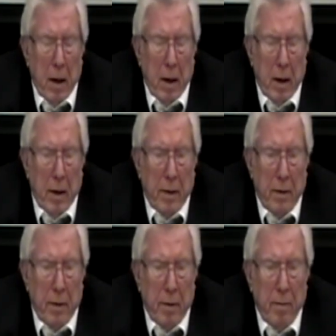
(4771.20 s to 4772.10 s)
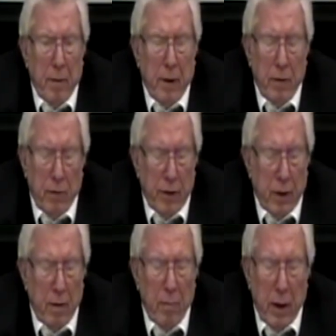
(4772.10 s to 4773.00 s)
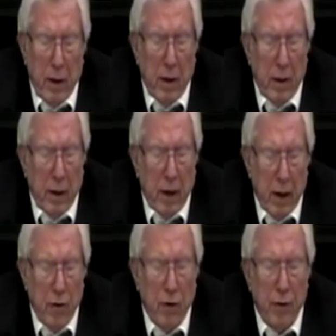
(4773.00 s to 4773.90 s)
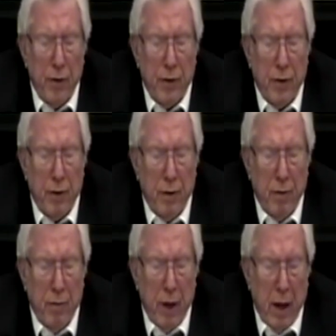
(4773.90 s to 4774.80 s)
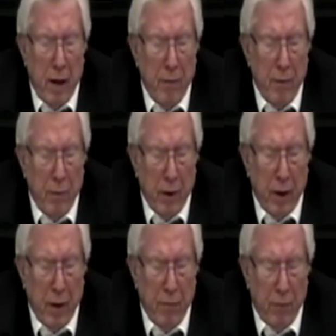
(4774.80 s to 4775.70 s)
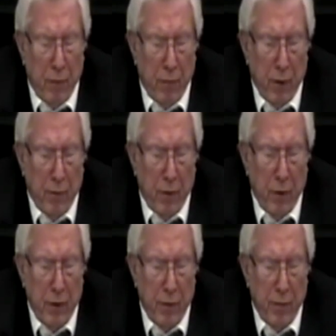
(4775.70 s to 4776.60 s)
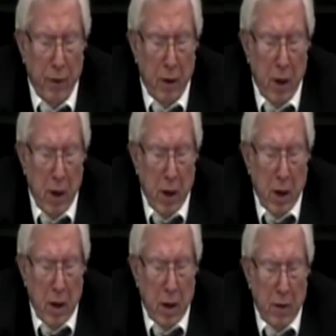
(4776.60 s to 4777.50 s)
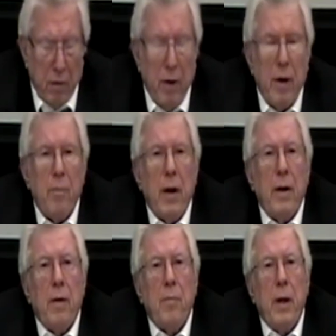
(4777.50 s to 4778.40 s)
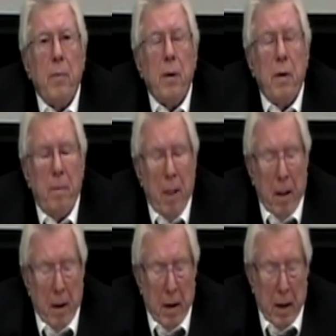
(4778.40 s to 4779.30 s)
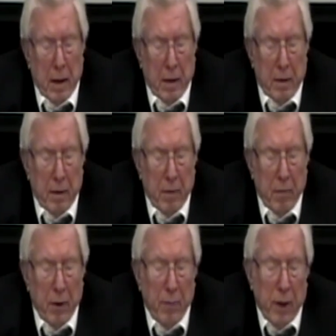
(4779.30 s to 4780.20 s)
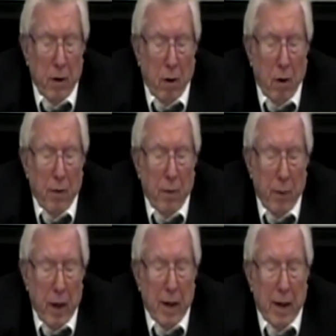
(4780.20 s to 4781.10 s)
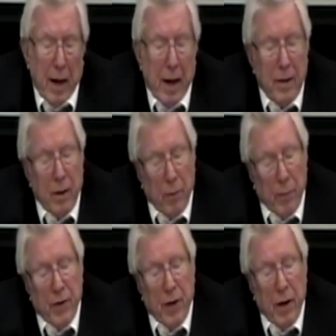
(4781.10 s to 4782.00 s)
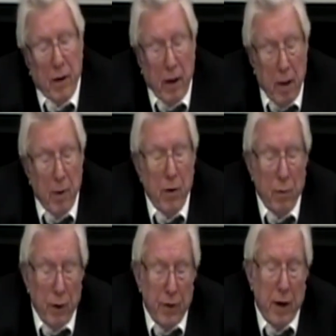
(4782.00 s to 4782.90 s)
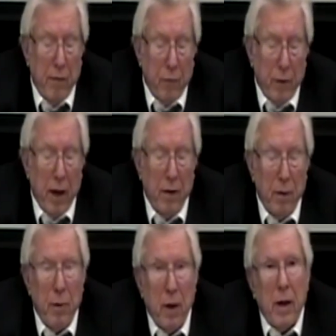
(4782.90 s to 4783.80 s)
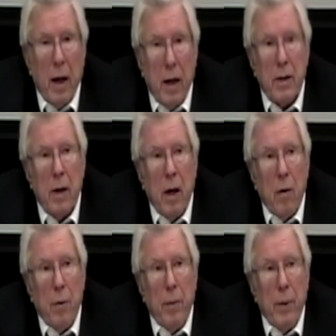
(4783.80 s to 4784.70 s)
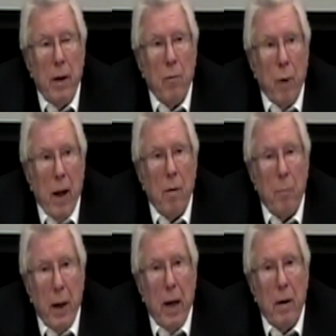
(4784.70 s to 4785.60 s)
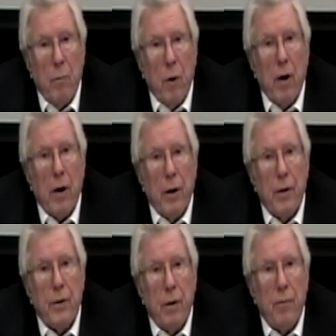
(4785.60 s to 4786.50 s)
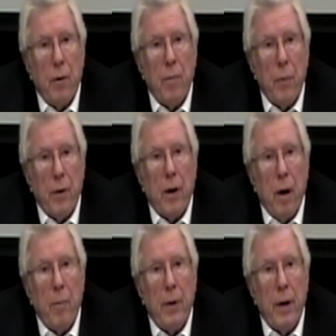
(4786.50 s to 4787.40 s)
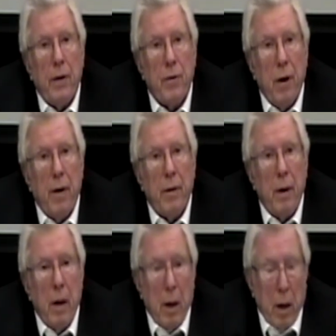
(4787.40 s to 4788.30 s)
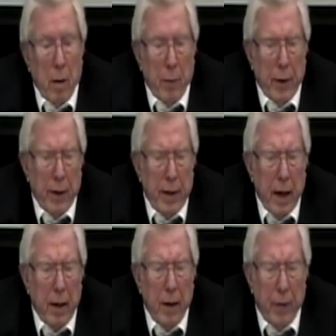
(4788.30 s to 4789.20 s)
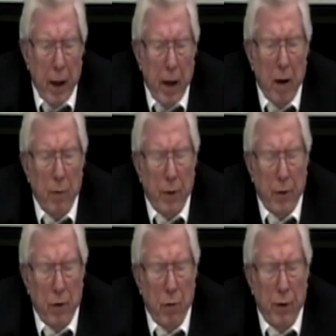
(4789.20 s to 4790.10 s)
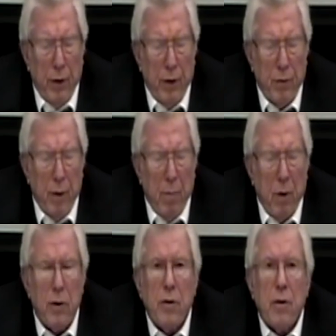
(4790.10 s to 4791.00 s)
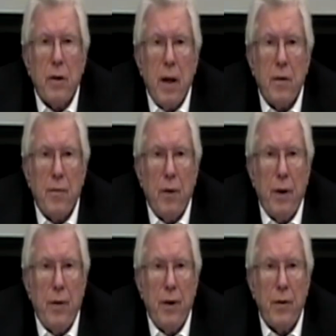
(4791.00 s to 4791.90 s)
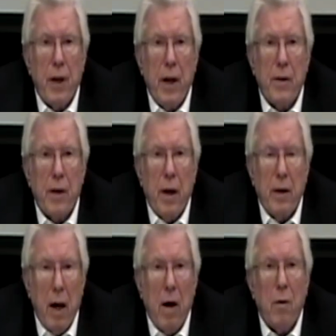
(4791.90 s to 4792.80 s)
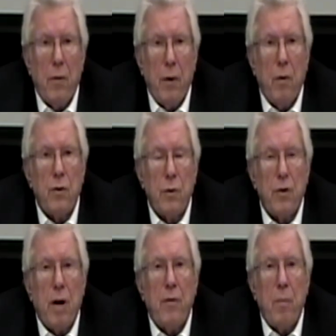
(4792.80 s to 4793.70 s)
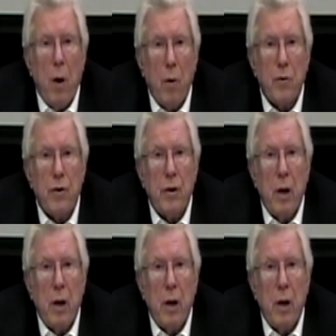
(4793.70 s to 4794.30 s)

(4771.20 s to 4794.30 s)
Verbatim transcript: and, um, and you see many indications. Uh, we have a working workforce of uh, uh, 200 million people, and uh, what we call the middle class, and when we say the labor unions have created the middle class, we mean well-paid workers in Ford Motor Company and so on. But exactly there where the unions were most successful in these states are now those who suffer most